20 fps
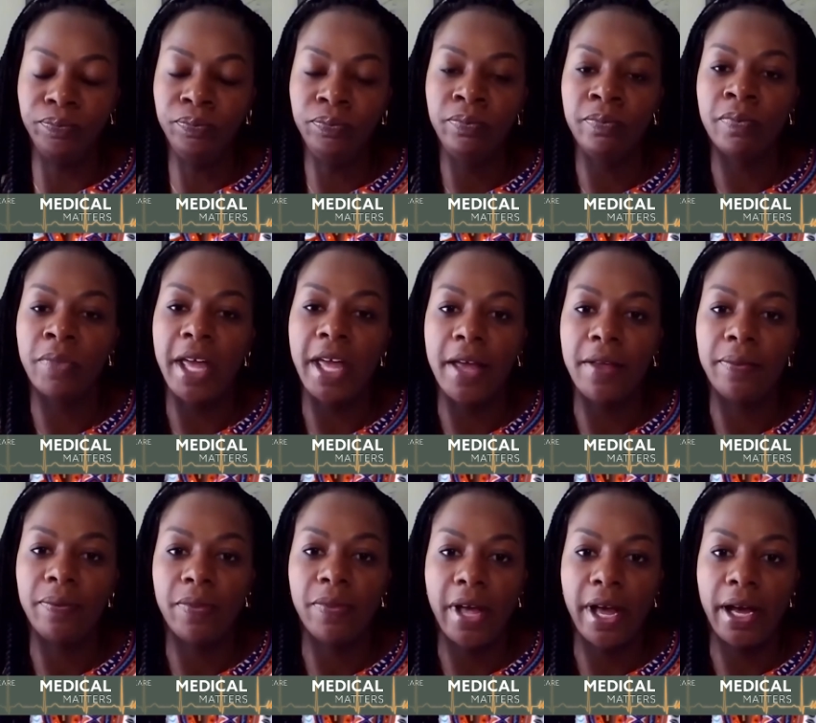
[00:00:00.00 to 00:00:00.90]

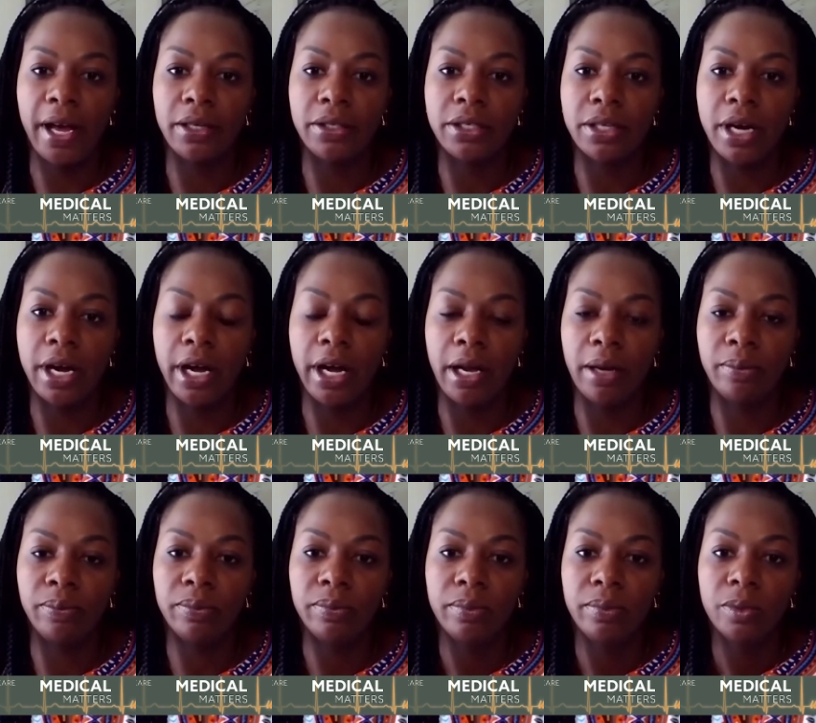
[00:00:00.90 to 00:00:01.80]
and that
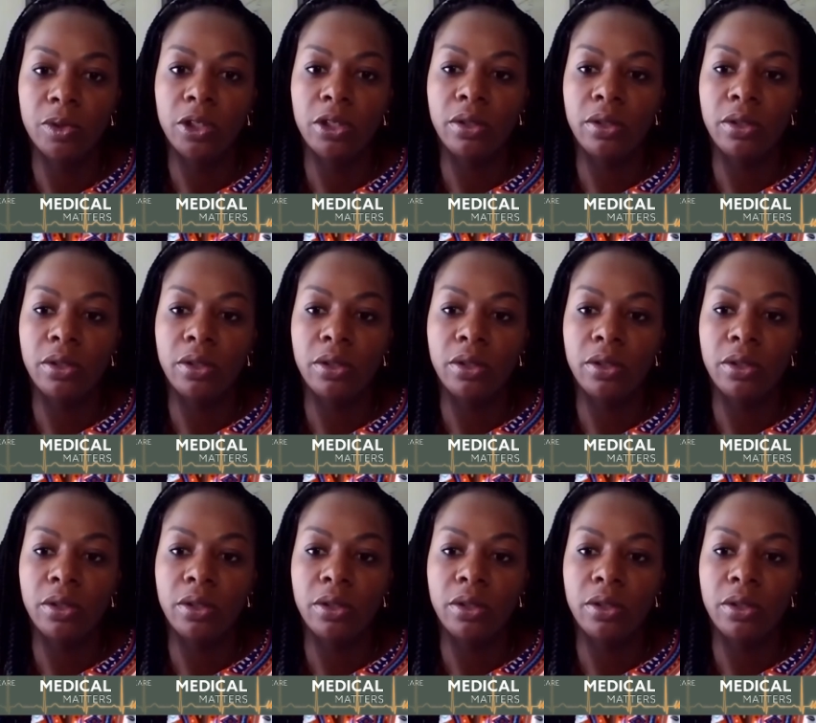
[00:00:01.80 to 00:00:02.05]
um,